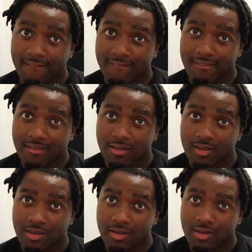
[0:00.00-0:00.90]

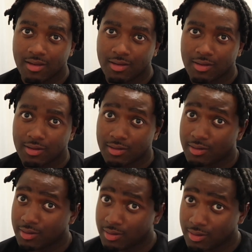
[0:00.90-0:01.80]

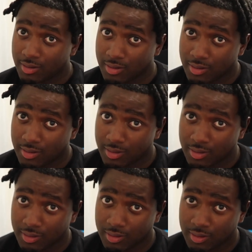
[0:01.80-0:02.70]

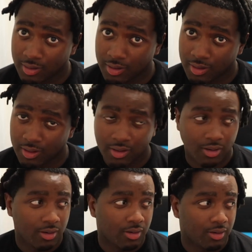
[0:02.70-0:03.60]

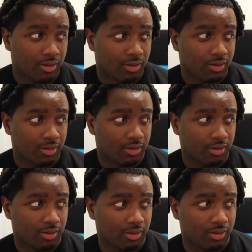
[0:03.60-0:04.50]

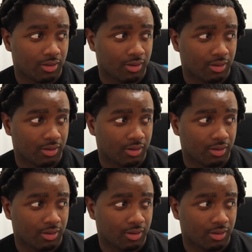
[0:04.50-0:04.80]
No words are spoken by the person on screen.